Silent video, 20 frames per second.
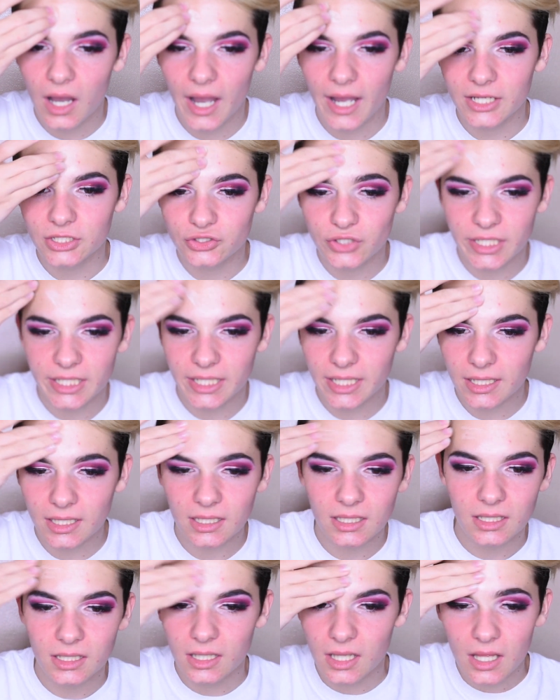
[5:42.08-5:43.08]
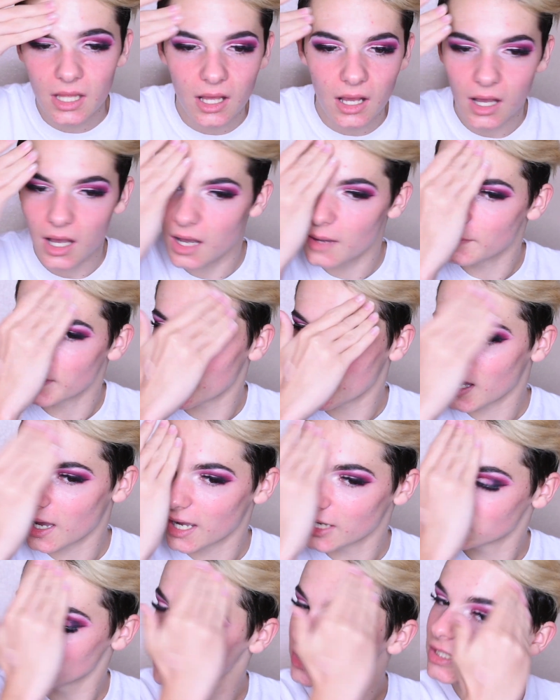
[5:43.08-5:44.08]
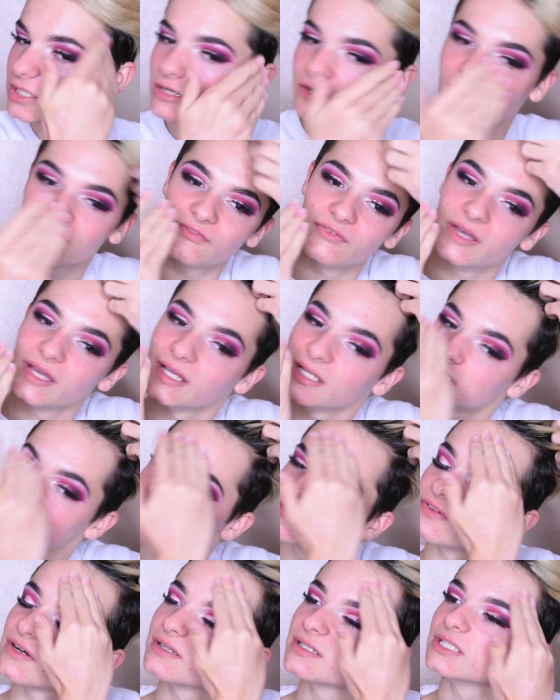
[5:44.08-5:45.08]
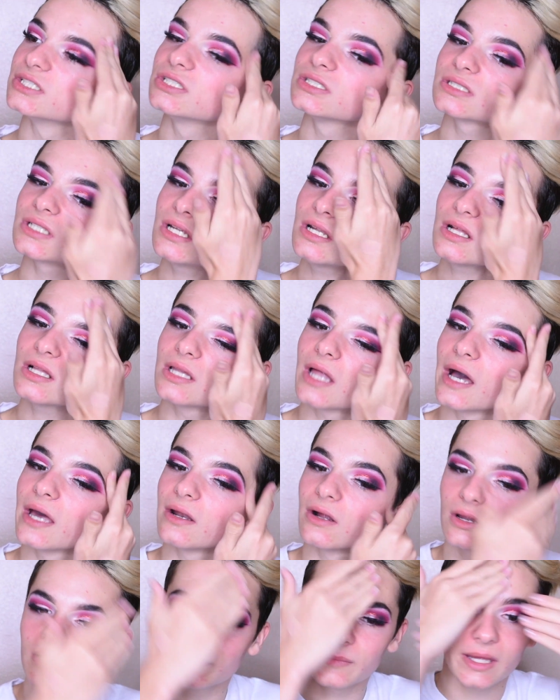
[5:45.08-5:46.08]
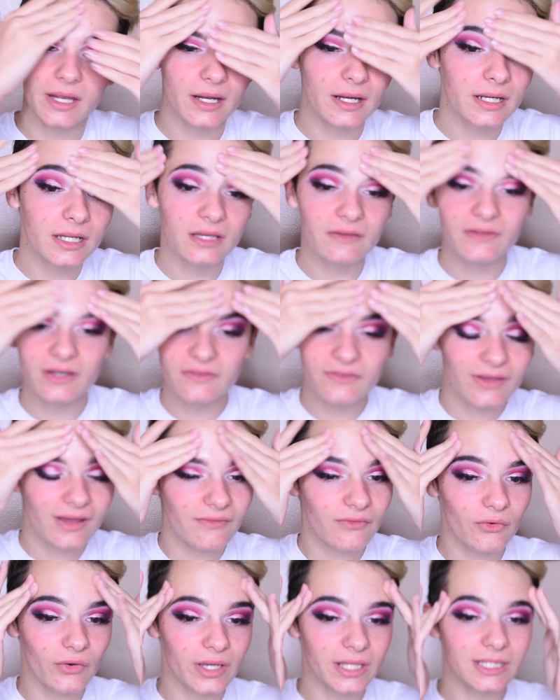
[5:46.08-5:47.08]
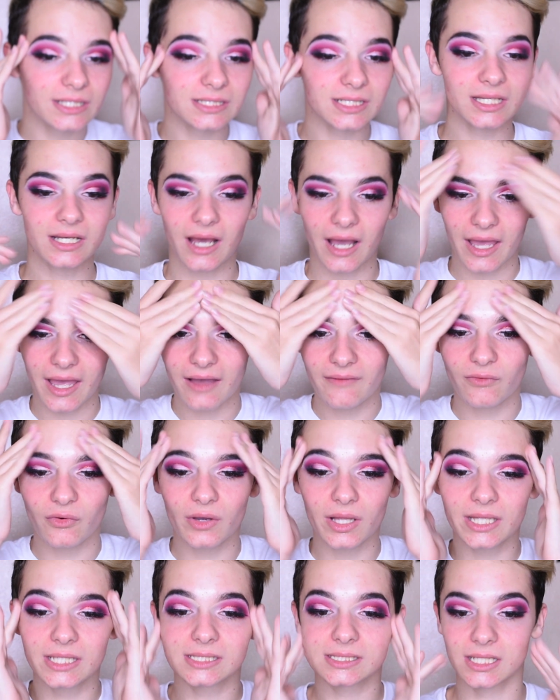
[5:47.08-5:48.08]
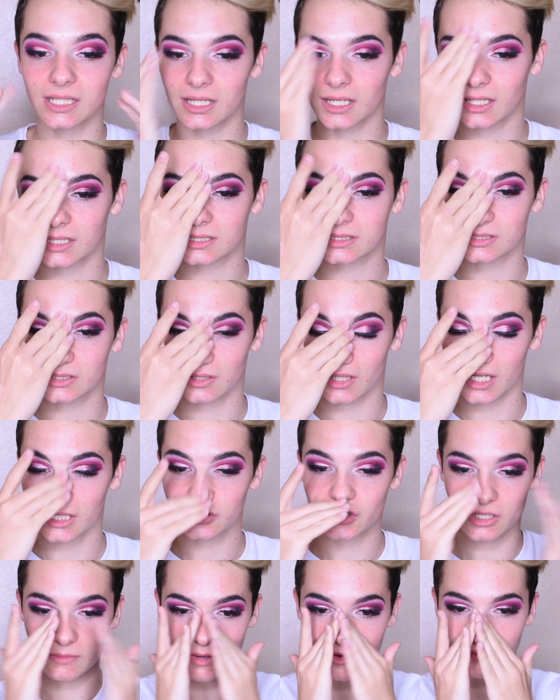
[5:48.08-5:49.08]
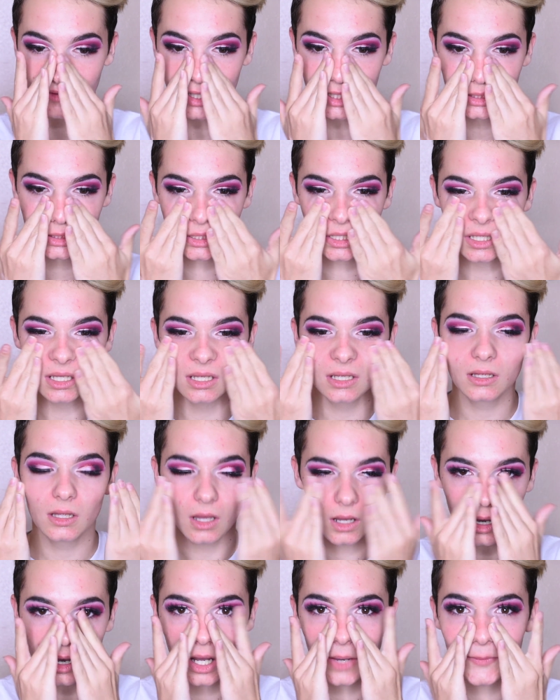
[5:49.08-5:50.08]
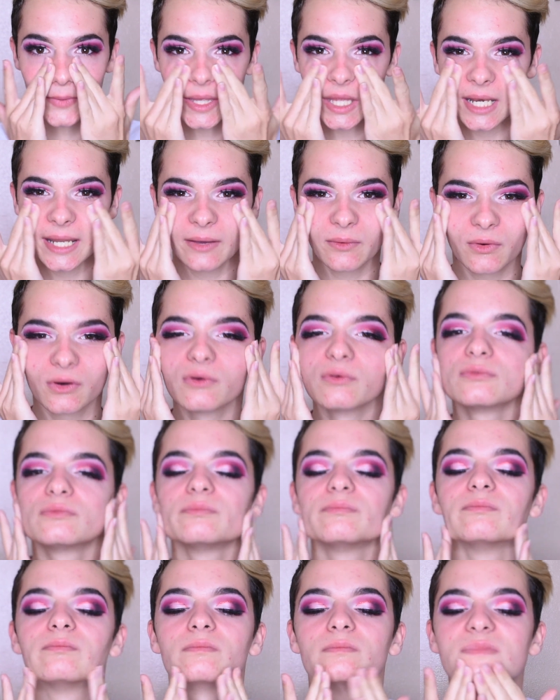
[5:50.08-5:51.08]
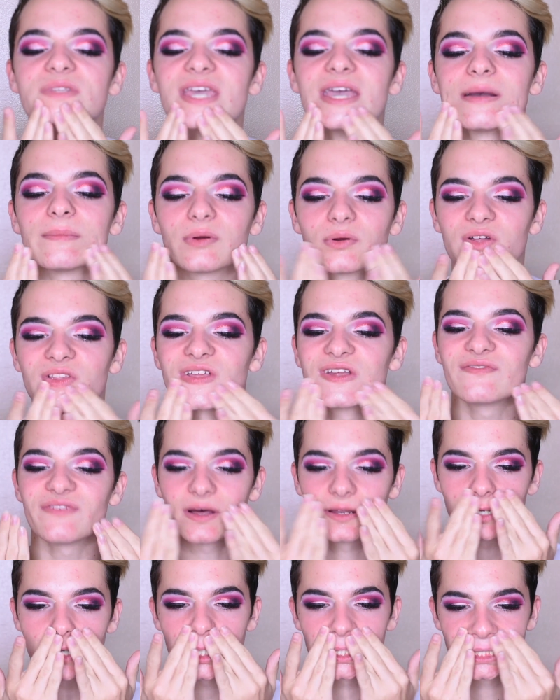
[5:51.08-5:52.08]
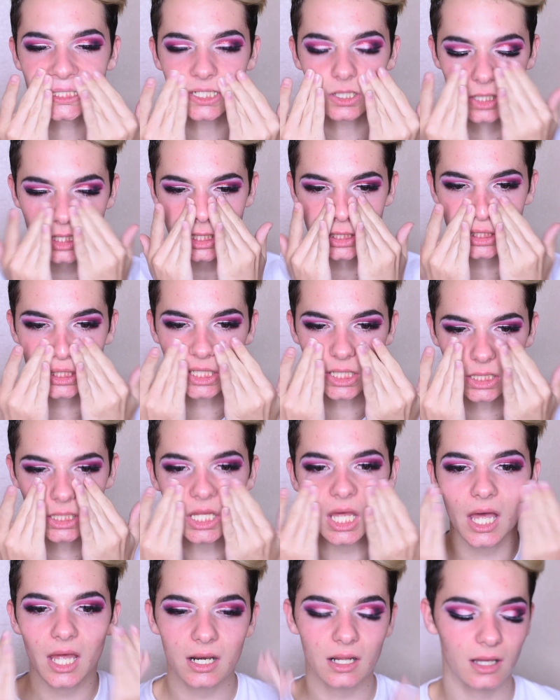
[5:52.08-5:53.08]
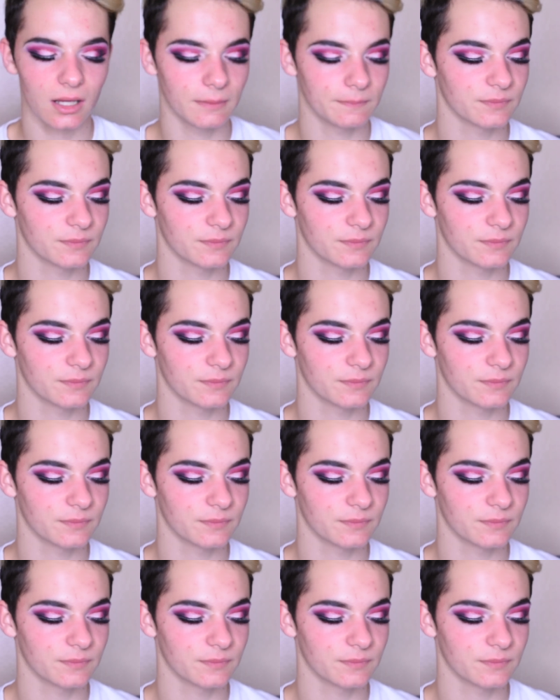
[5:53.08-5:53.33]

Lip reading: hydrating. By hydrating your face, your foundation is gonna glide on better. Even if you have oily skin, I have oily skin and I still hydrate my face, and it won't tamper with your foundation or anything like that.